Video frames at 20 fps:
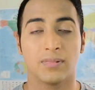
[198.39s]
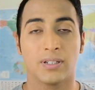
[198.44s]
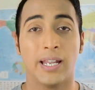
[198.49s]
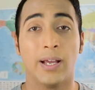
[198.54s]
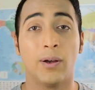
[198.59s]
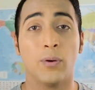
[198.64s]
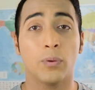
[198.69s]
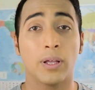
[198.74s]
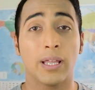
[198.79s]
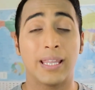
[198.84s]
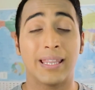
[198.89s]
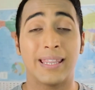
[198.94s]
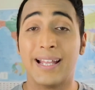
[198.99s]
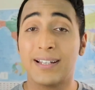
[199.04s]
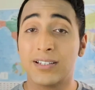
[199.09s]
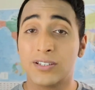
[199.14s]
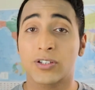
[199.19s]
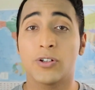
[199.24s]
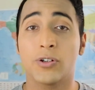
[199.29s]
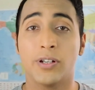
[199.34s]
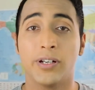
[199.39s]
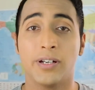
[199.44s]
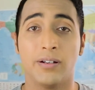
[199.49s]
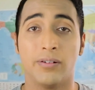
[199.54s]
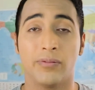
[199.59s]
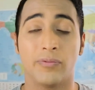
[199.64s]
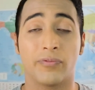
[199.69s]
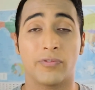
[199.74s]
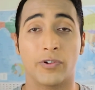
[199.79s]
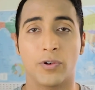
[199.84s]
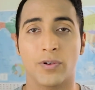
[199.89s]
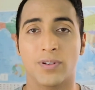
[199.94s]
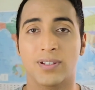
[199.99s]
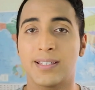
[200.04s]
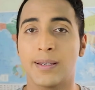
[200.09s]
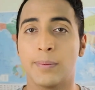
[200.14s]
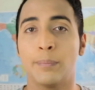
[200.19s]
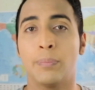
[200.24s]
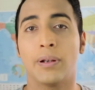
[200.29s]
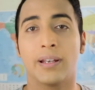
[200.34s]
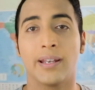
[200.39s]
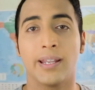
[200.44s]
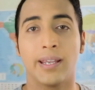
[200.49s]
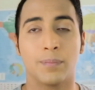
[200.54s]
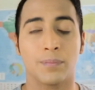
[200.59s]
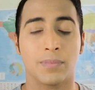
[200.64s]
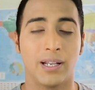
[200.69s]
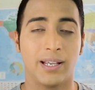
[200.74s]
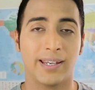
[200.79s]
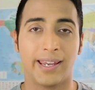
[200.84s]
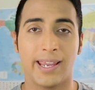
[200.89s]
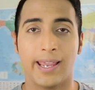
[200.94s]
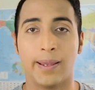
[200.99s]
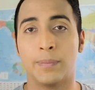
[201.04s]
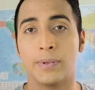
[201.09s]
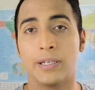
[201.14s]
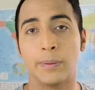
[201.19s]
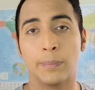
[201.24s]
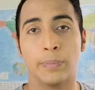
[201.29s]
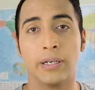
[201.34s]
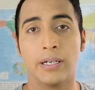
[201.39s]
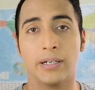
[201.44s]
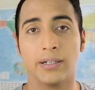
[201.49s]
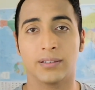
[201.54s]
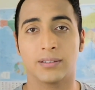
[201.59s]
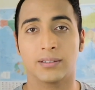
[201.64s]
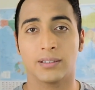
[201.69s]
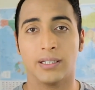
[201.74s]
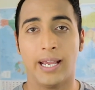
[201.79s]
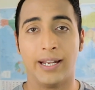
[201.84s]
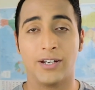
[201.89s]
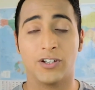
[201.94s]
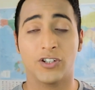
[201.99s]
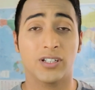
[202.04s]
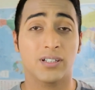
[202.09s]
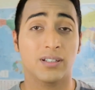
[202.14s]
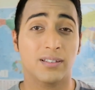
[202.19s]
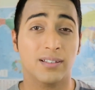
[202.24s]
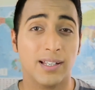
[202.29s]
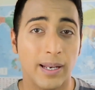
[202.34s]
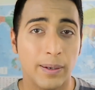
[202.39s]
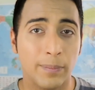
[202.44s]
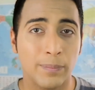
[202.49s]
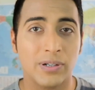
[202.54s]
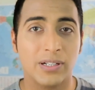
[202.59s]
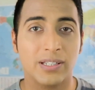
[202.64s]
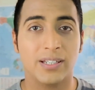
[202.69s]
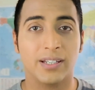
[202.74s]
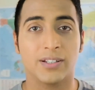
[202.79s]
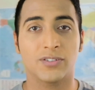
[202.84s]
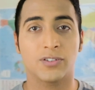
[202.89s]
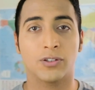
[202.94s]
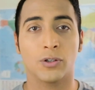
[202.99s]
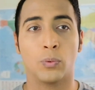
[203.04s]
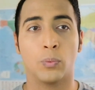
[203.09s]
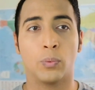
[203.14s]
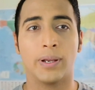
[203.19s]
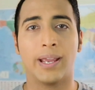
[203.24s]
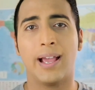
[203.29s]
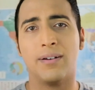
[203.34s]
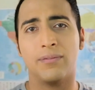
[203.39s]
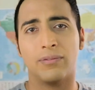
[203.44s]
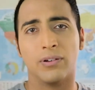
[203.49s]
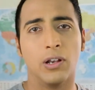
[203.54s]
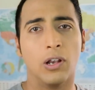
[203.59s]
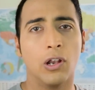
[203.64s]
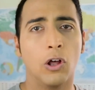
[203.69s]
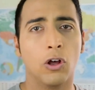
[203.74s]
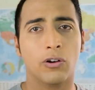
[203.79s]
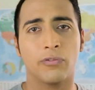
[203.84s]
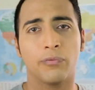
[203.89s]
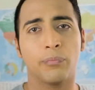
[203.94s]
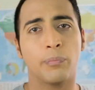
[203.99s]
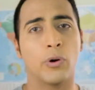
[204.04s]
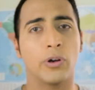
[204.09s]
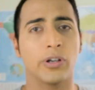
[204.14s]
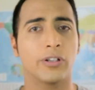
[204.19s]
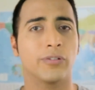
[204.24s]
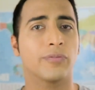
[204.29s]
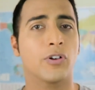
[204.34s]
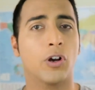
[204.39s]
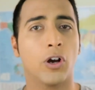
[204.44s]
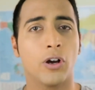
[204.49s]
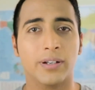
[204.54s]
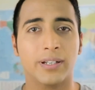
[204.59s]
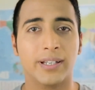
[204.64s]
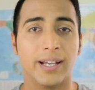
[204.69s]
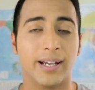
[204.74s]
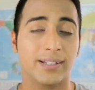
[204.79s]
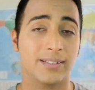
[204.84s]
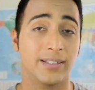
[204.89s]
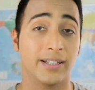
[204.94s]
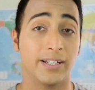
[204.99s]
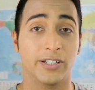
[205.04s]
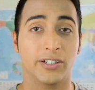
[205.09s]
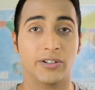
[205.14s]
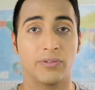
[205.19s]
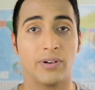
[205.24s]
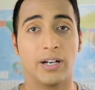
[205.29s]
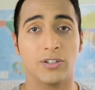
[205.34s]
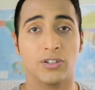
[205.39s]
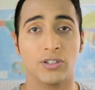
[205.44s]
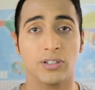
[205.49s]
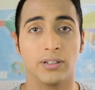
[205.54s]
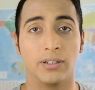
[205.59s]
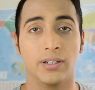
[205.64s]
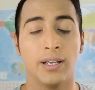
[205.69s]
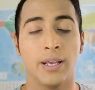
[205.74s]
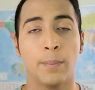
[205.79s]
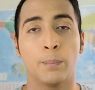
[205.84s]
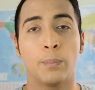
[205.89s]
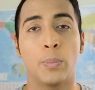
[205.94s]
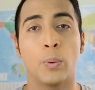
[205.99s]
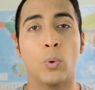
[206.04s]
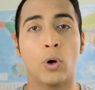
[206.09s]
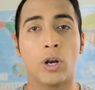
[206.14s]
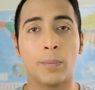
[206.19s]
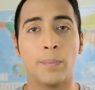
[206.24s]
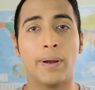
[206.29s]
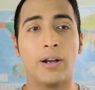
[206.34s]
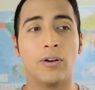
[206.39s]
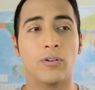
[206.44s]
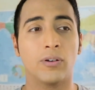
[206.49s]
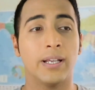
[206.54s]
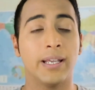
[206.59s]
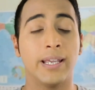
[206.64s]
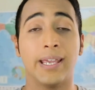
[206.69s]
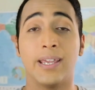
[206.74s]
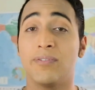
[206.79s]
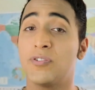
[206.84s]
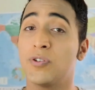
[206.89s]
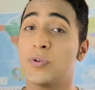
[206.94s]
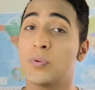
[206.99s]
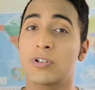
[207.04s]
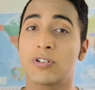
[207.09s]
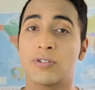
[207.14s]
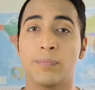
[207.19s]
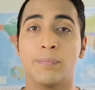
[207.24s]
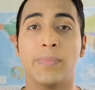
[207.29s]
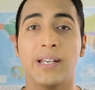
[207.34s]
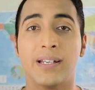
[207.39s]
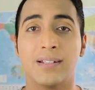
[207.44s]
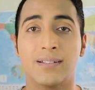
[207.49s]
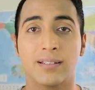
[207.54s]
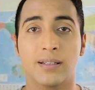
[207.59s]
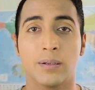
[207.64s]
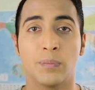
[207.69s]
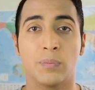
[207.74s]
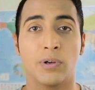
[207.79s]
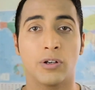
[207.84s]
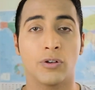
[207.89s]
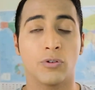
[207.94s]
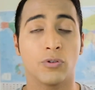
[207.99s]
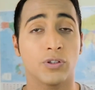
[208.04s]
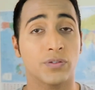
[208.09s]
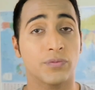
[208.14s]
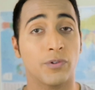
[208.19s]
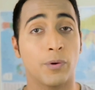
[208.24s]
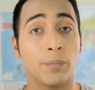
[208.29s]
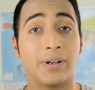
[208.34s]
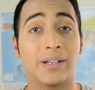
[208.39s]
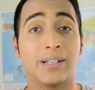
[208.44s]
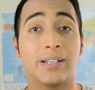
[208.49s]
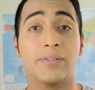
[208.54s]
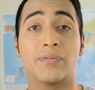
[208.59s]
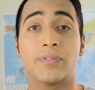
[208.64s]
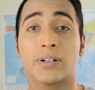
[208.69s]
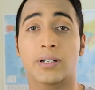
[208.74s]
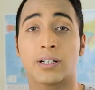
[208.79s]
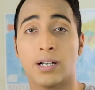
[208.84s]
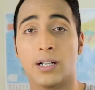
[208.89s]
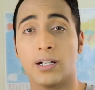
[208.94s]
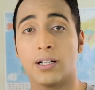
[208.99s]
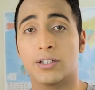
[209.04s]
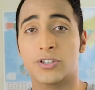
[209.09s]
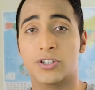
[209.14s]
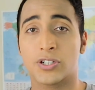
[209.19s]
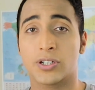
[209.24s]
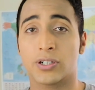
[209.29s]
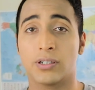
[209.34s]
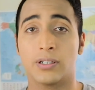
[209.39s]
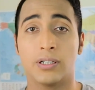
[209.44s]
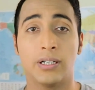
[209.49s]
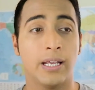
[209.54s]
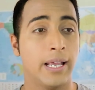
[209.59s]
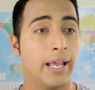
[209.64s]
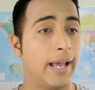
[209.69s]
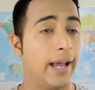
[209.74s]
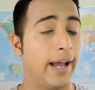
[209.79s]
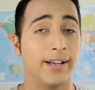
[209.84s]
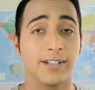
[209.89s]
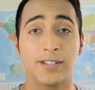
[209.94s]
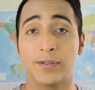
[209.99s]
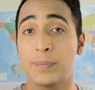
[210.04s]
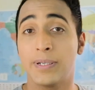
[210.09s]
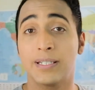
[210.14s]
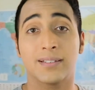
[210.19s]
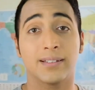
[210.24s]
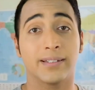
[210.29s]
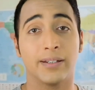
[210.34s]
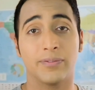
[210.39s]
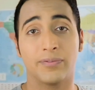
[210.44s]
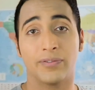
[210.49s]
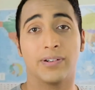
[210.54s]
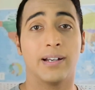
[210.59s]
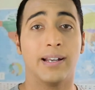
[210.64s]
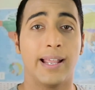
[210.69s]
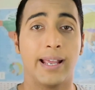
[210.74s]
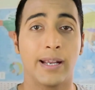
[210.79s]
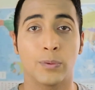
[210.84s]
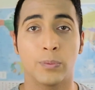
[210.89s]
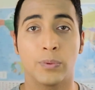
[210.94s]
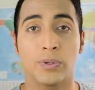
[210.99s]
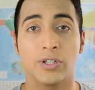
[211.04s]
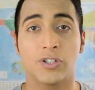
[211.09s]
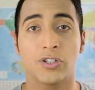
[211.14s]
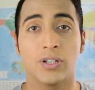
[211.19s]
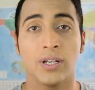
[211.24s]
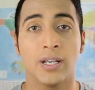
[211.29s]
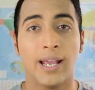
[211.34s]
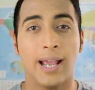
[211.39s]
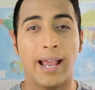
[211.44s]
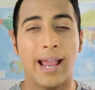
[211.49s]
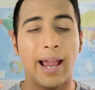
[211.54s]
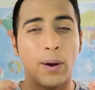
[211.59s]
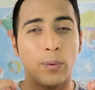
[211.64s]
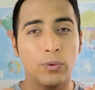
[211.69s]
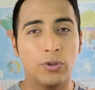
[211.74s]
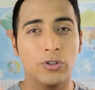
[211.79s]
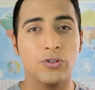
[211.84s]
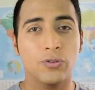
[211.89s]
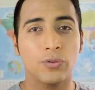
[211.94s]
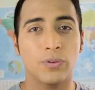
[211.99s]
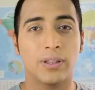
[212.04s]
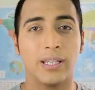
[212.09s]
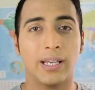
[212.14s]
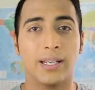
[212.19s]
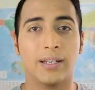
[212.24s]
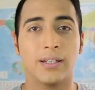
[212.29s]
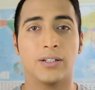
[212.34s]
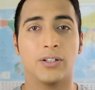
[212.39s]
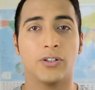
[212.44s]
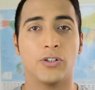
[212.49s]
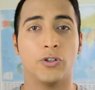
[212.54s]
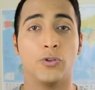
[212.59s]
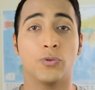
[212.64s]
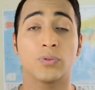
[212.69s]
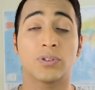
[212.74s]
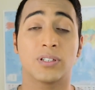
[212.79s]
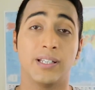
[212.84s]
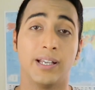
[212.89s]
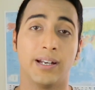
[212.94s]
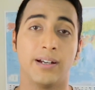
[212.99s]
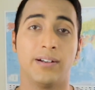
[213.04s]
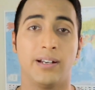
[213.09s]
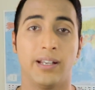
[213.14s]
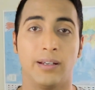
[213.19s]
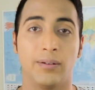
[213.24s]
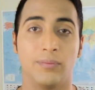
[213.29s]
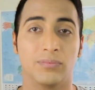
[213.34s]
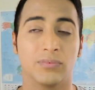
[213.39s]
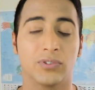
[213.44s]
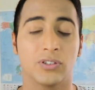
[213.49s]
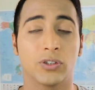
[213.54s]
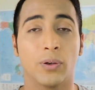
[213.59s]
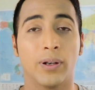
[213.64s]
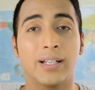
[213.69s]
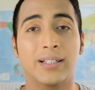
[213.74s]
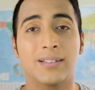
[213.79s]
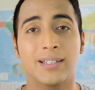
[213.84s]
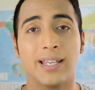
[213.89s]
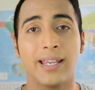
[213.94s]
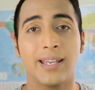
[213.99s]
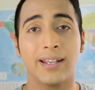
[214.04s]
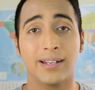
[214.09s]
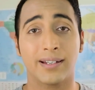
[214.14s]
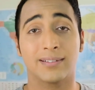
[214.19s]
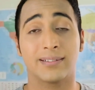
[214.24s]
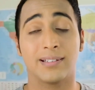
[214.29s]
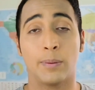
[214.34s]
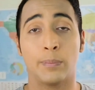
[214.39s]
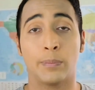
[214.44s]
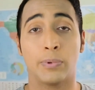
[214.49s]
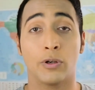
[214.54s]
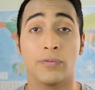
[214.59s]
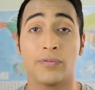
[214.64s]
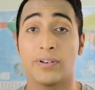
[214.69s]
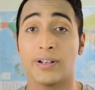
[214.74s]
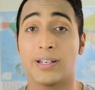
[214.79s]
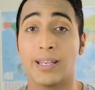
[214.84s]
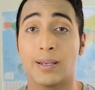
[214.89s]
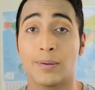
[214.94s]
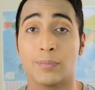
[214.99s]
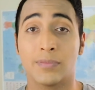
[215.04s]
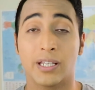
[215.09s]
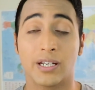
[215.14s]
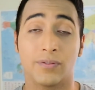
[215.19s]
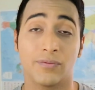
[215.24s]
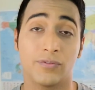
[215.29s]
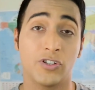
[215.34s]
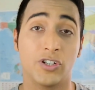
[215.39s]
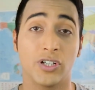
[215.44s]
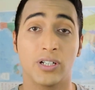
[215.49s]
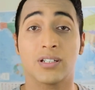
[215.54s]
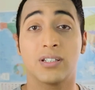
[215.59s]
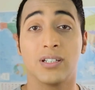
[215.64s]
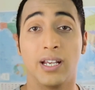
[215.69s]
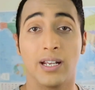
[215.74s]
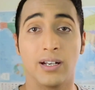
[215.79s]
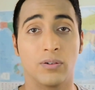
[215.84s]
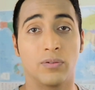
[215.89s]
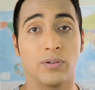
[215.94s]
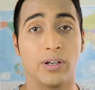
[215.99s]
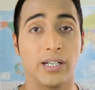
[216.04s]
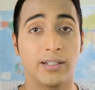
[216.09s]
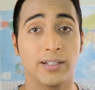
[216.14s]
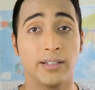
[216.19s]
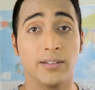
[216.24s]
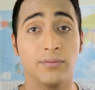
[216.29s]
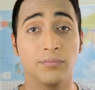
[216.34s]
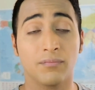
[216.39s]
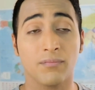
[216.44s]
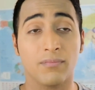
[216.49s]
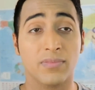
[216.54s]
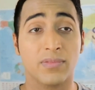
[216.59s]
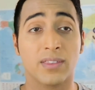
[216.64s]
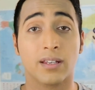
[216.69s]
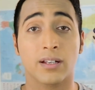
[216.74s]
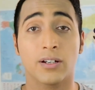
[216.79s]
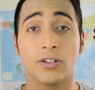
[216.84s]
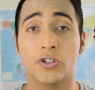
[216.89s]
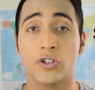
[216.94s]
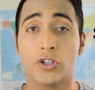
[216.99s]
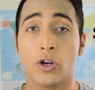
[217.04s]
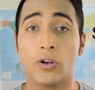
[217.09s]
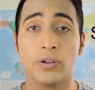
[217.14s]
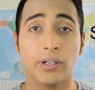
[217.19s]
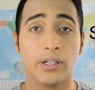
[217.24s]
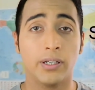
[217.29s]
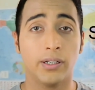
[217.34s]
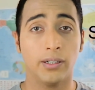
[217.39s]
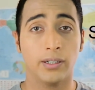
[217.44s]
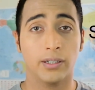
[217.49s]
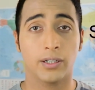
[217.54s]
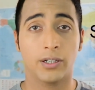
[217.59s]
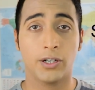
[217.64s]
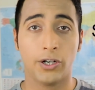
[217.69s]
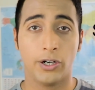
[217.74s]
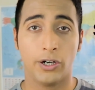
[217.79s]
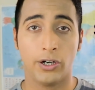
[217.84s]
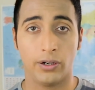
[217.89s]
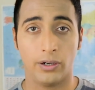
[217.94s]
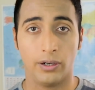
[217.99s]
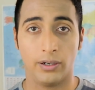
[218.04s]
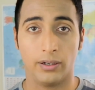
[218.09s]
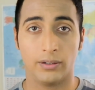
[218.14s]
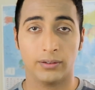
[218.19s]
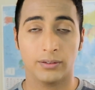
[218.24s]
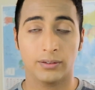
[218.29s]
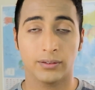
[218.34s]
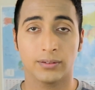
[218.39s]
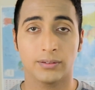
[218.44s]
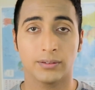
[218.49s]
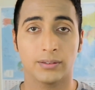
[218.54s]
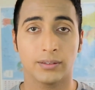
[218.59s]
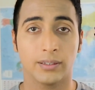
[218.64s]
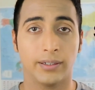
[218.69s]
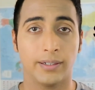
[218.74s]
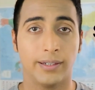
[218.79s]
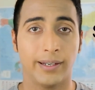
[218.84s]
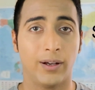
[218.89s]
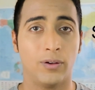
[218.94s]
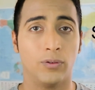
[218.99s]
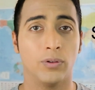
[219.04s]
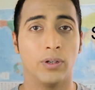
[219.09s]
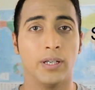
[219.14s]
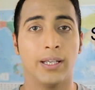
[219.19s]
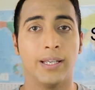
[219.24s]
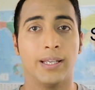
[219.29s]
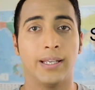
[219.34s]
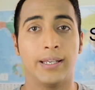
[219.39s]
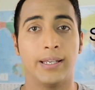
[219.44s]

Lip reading: Now, that's good enough for a simple name like Emily Blunt, and she's a celebrity, so we have a lot of point of contacts and interaction. But what about if you were to meet someone who's from a different culture, speaks a different language? How would you then use their name? So let's take an example of a name that I've just generated, Shonda Curl. Now,